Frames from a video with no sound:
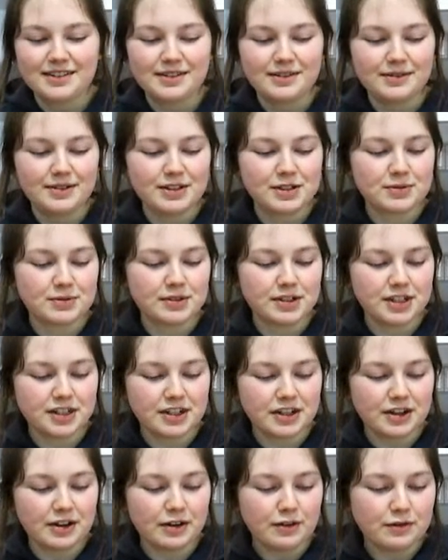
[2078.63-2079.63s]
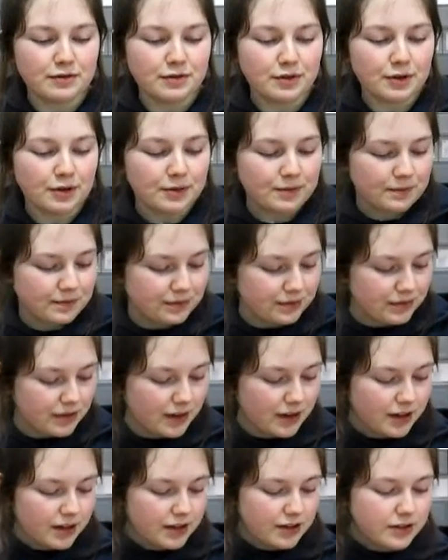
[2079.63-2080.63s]
Which one did you go for?
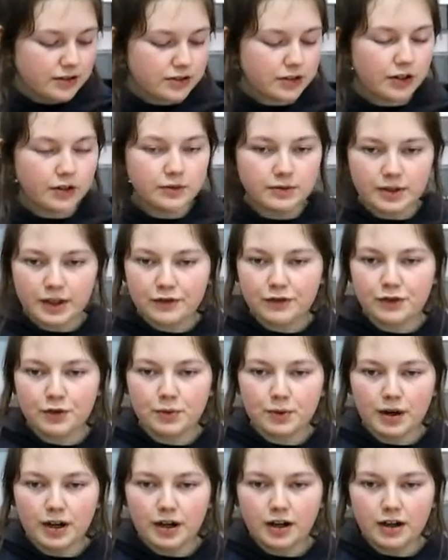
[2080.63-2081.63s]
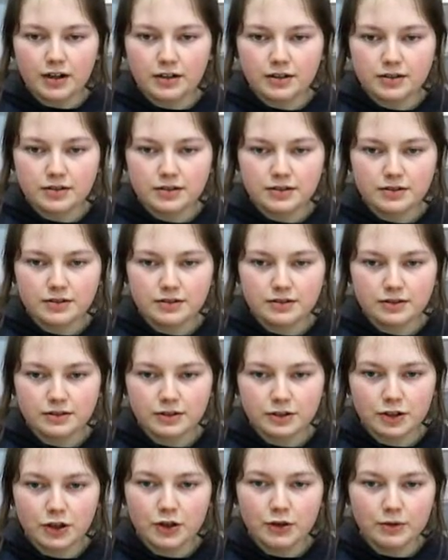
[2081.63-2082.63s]
So if you are
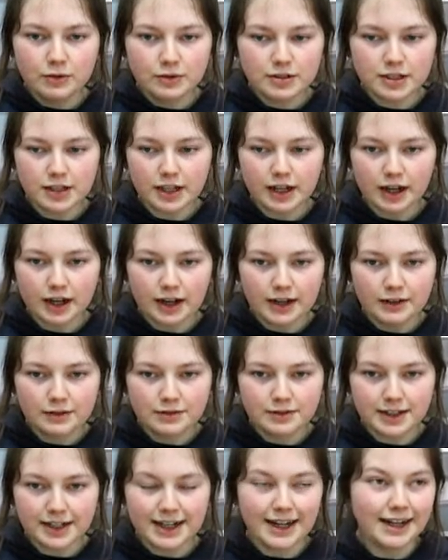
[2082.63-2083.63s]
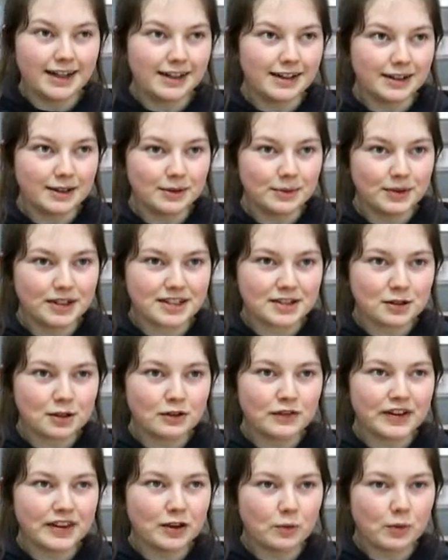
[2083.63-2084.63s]
new to the live, then hello. We're sort of
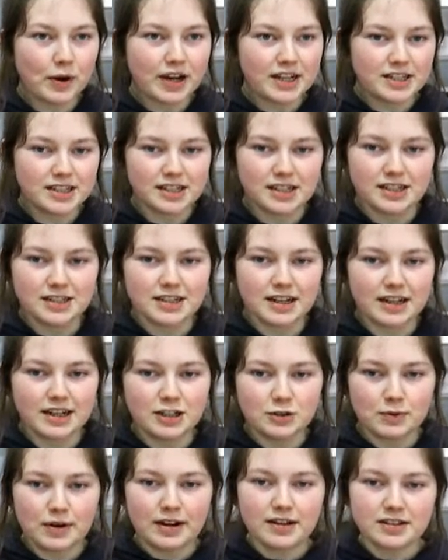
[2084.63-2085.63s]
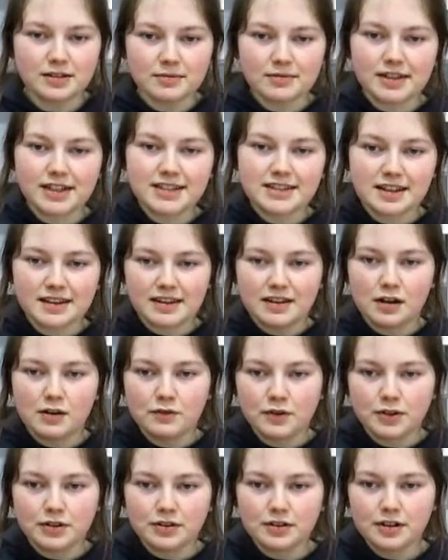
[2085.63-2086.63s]
in the waiting stage where something's in the
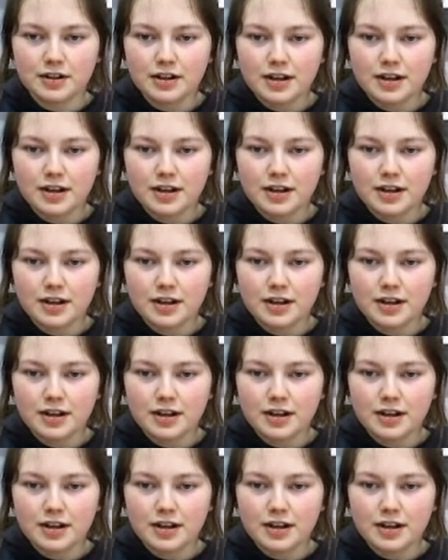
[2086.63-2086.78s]
oven.